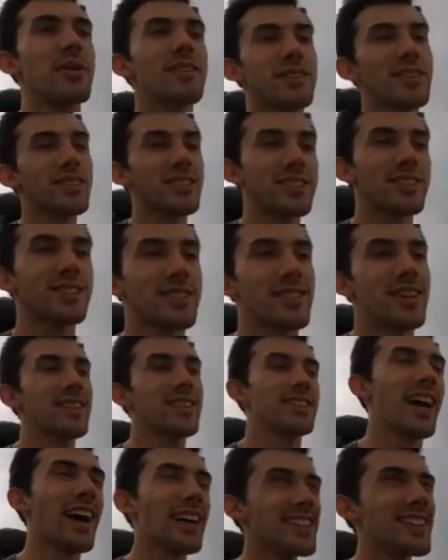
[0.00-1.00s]

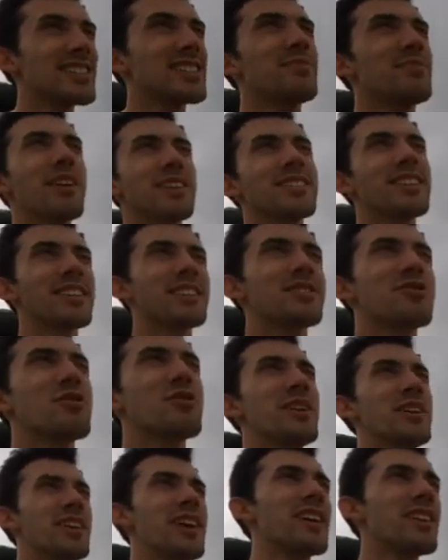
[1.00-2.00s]
smells like a
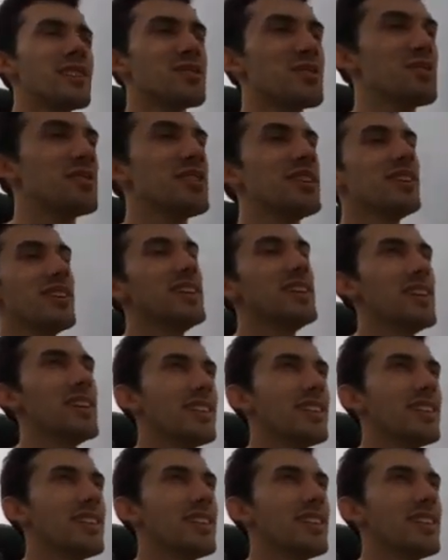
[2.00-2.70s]
sewer, but you get used to it.